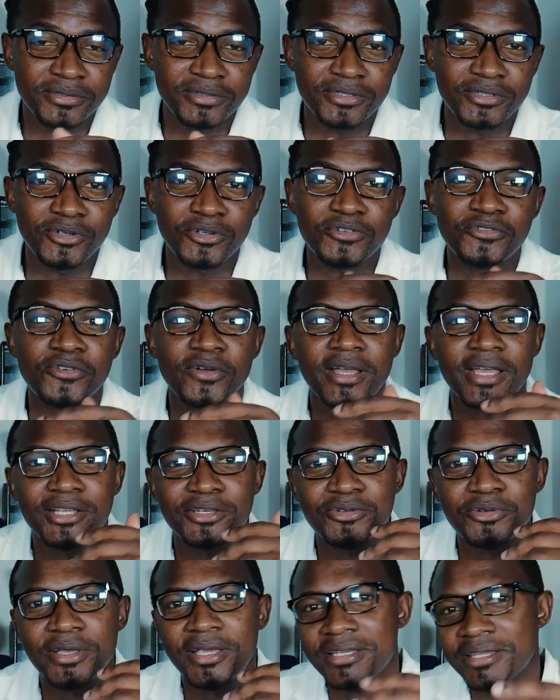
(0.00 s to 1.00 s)
Don't forget
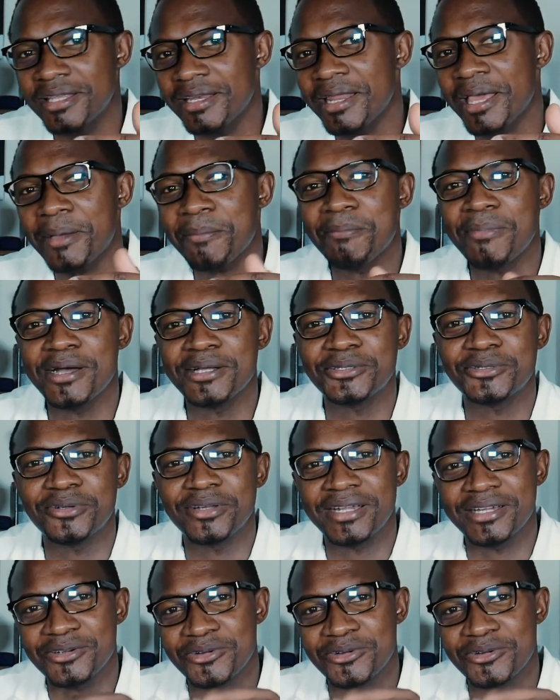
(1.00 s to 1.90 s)
to hit the like button and